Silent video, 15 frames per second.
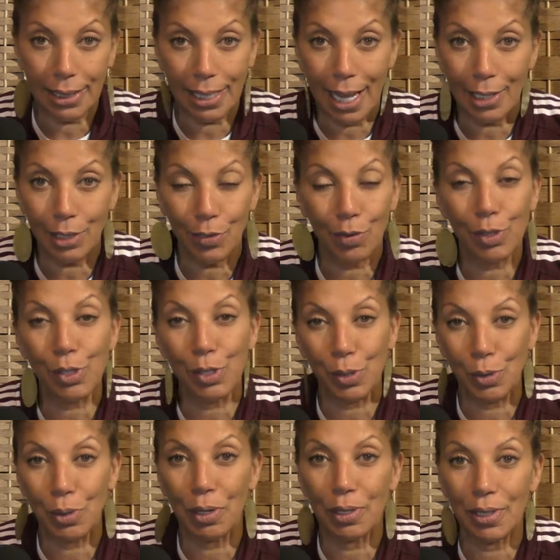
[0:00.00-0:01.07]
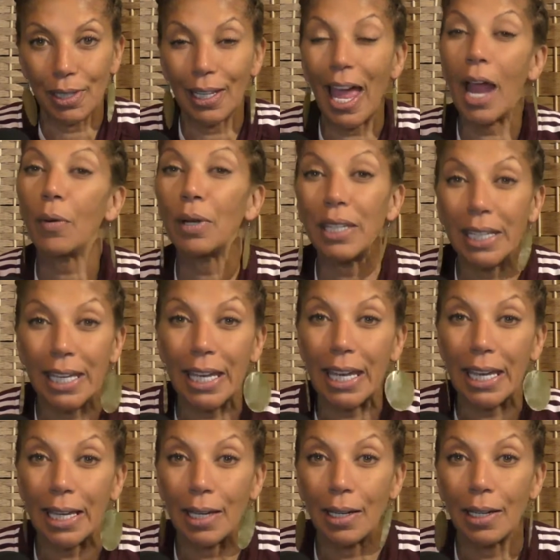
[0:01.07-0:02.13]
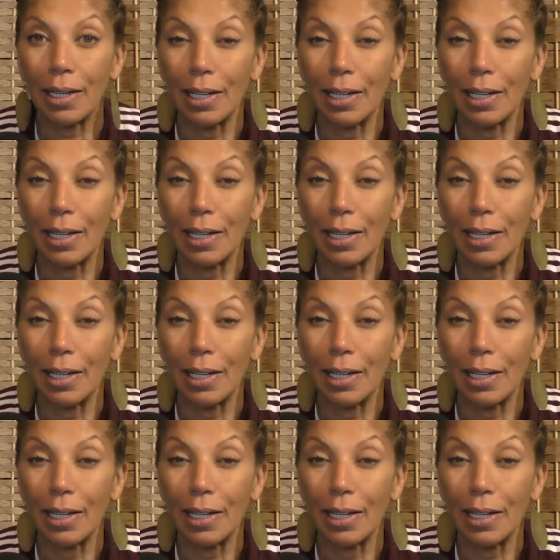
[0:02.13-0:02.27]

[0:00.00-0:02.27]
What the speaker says: that's for sure. Larry King,